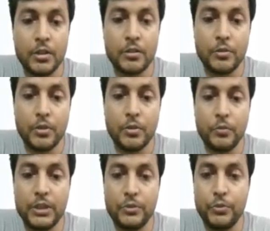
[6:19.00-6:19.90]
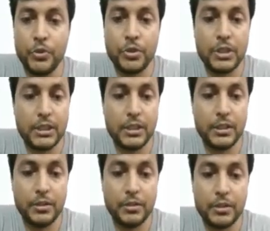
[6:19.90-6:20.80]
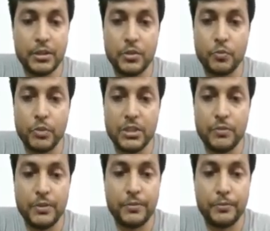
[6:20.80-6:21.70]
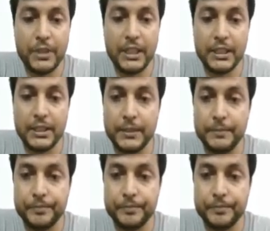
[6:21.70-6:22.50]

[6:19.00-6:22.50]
So what you see here is once we fill it,